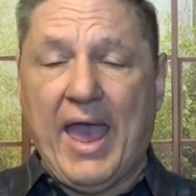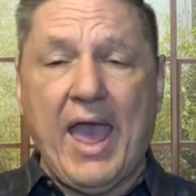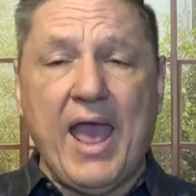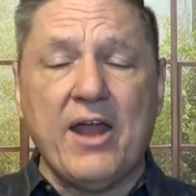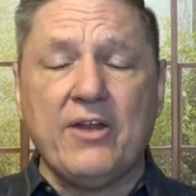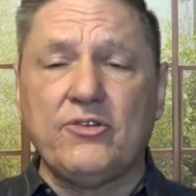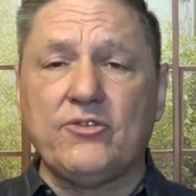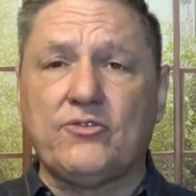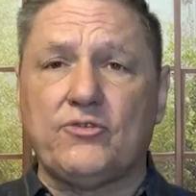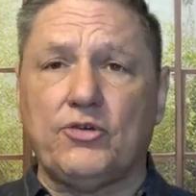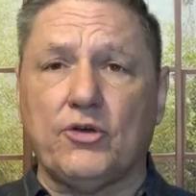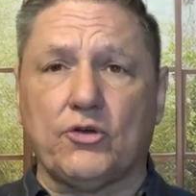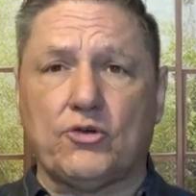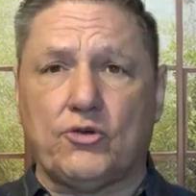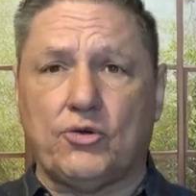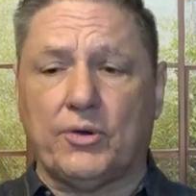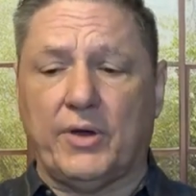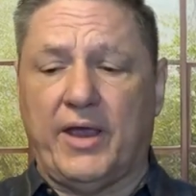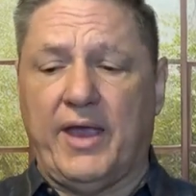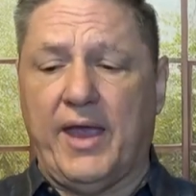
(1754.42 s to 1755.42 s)
and to
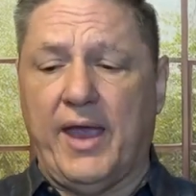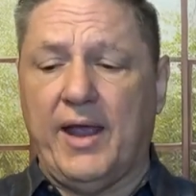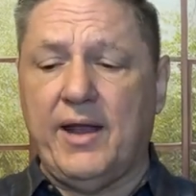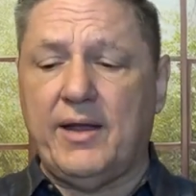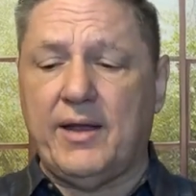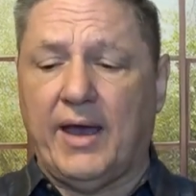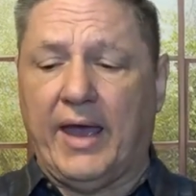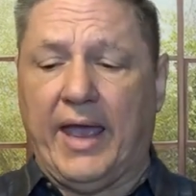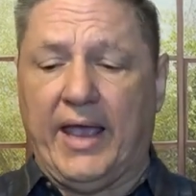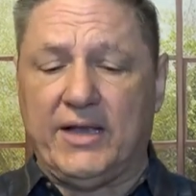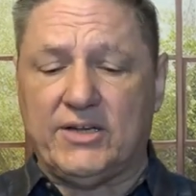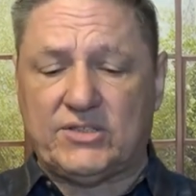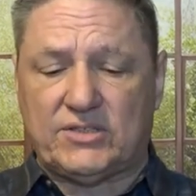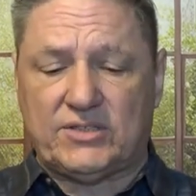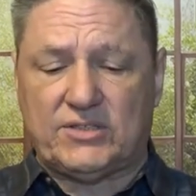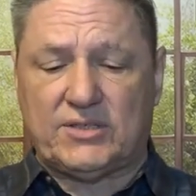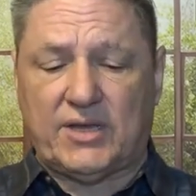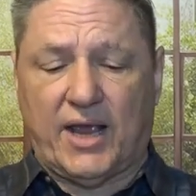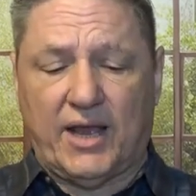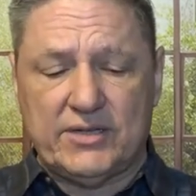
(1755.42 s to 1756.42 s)
create a
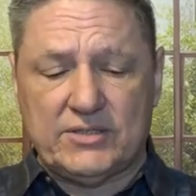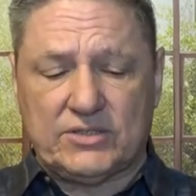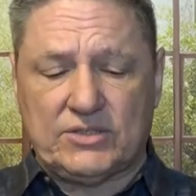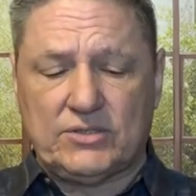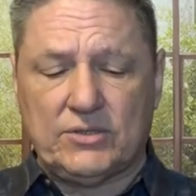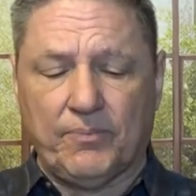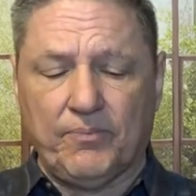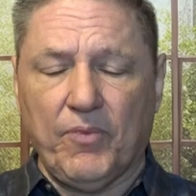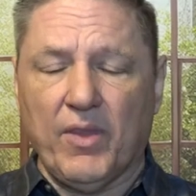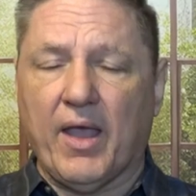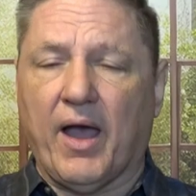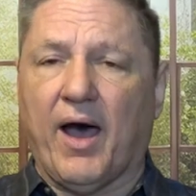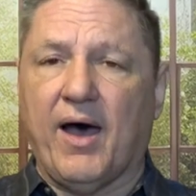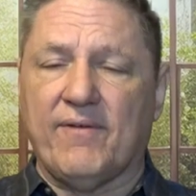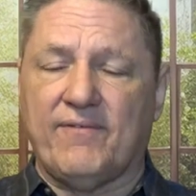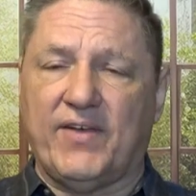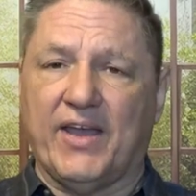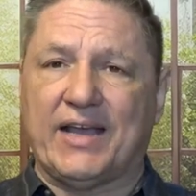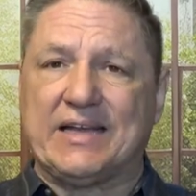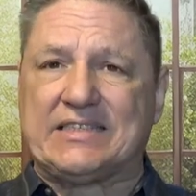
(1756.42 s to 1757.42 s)
sense
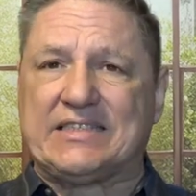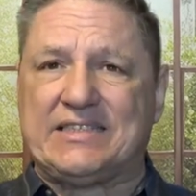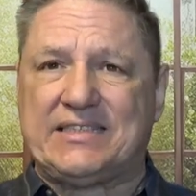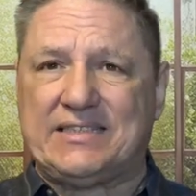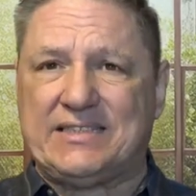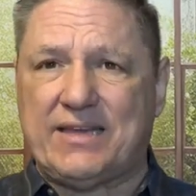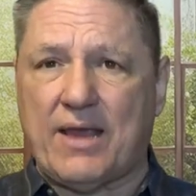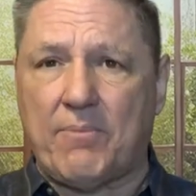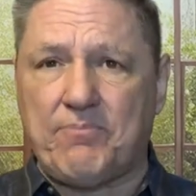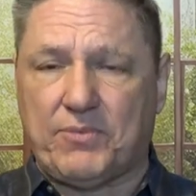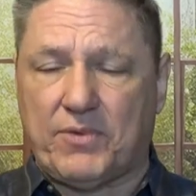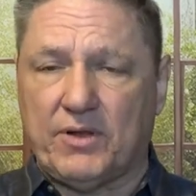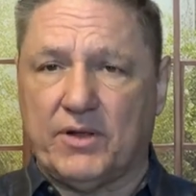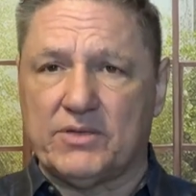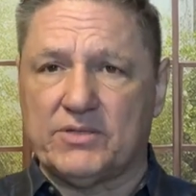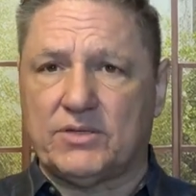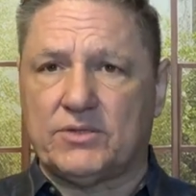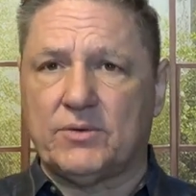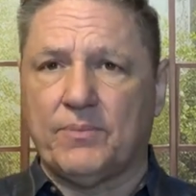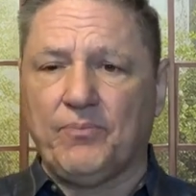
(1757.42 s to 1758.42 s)
of
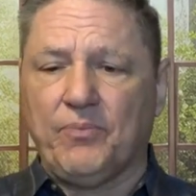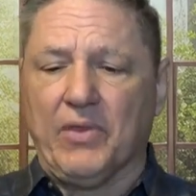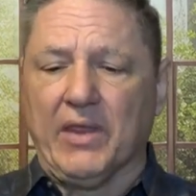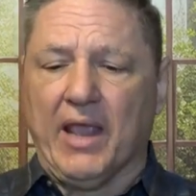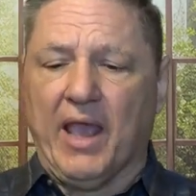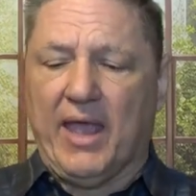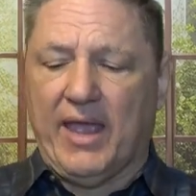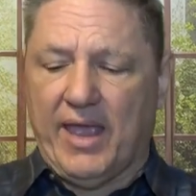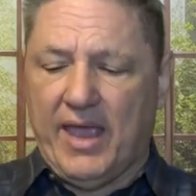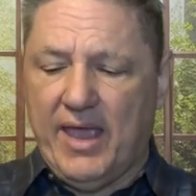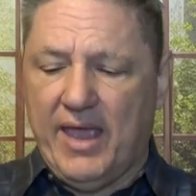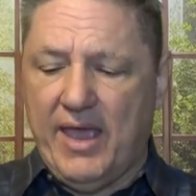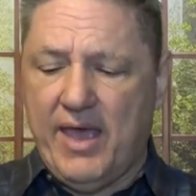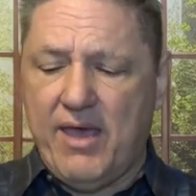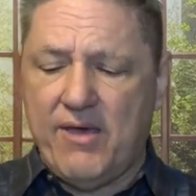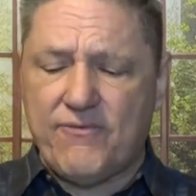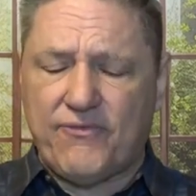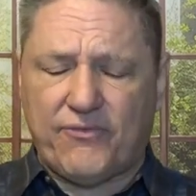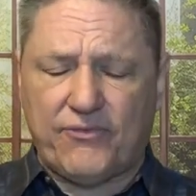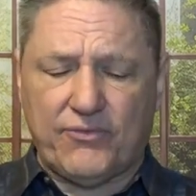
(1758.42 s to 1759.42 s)
acceptance.
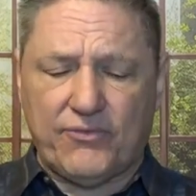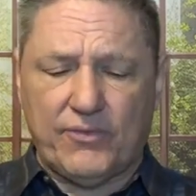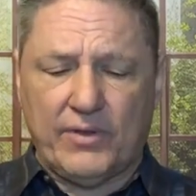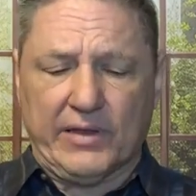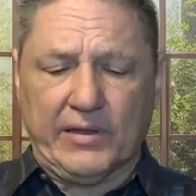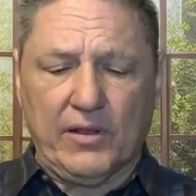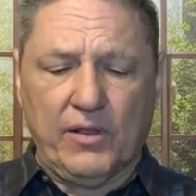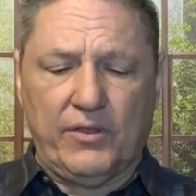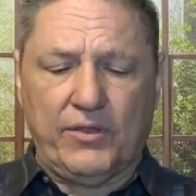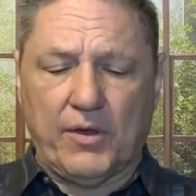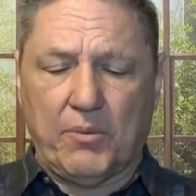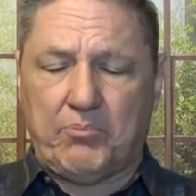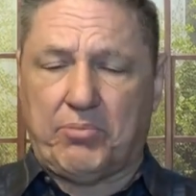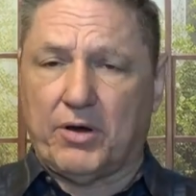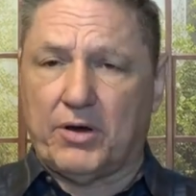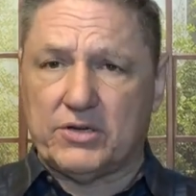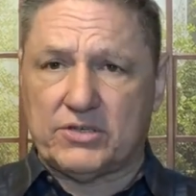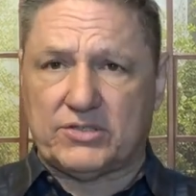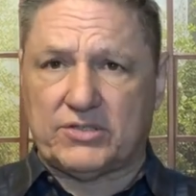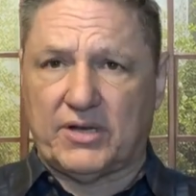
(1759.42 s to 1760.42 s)
If the
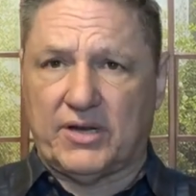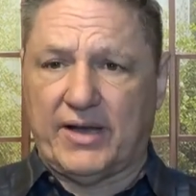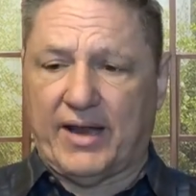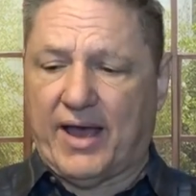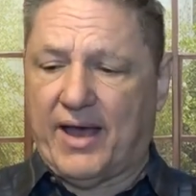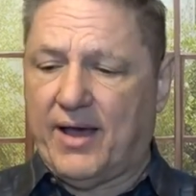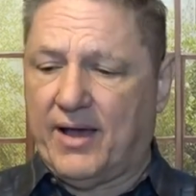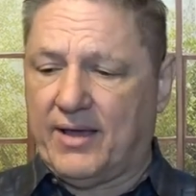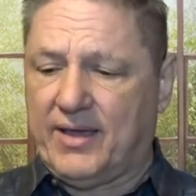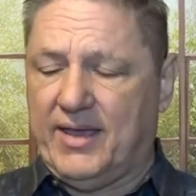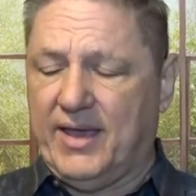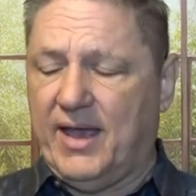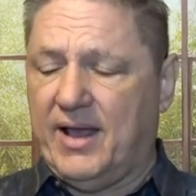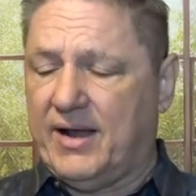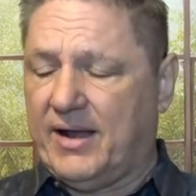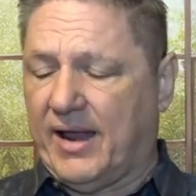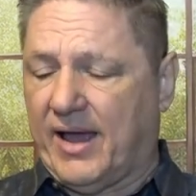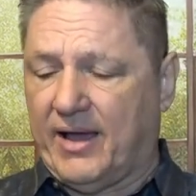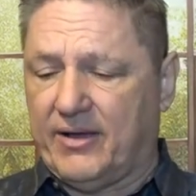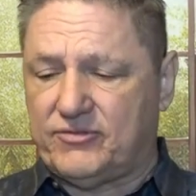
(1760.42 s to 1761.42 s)
person,
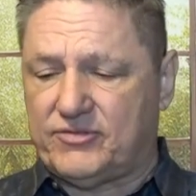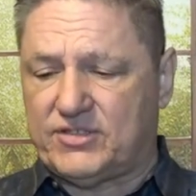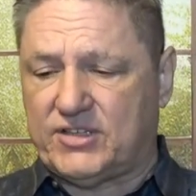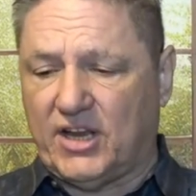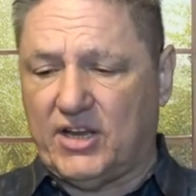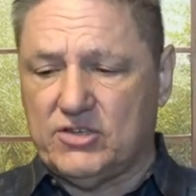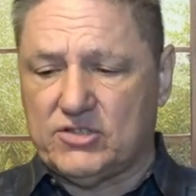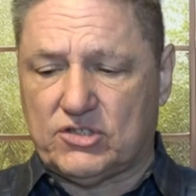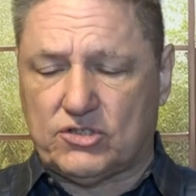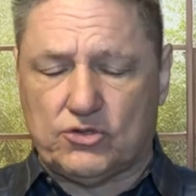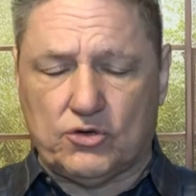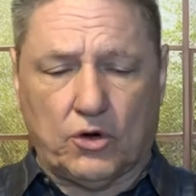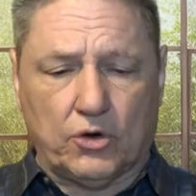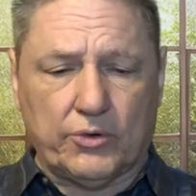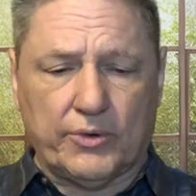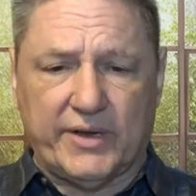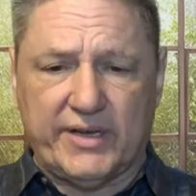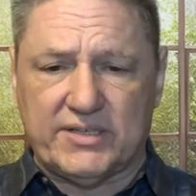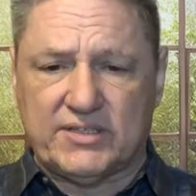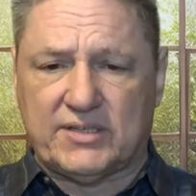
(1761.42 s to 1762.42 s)
again, I've seen
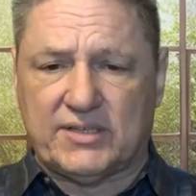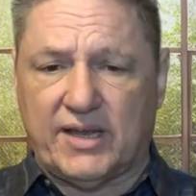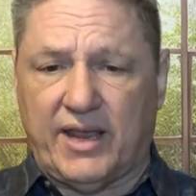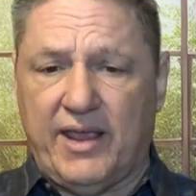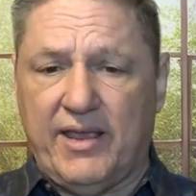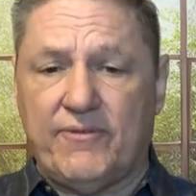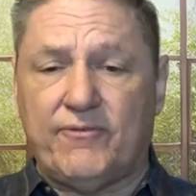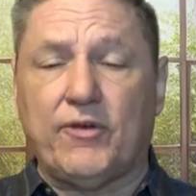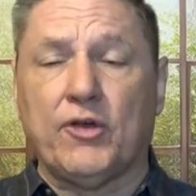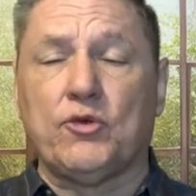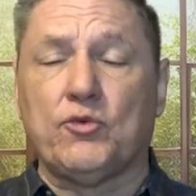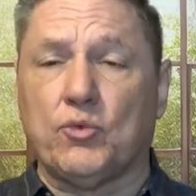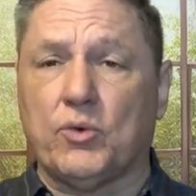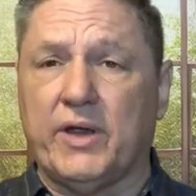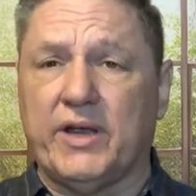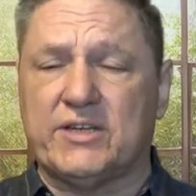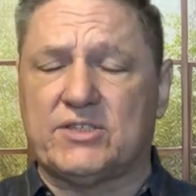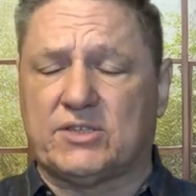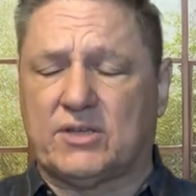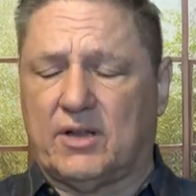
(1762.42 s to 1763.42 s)
stories even
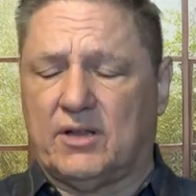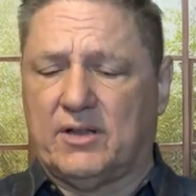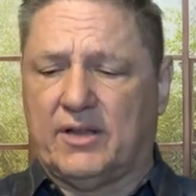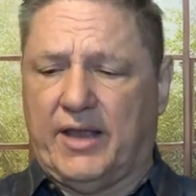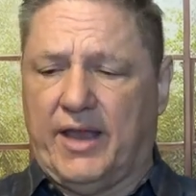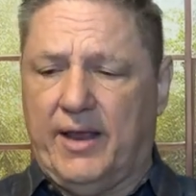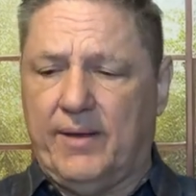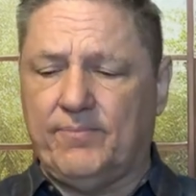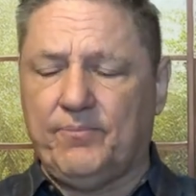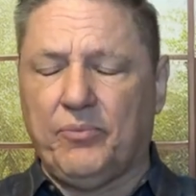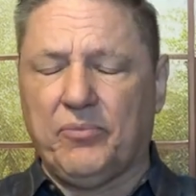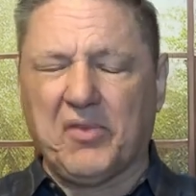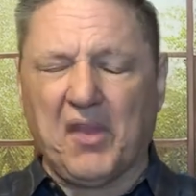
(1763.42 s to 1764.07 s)
recently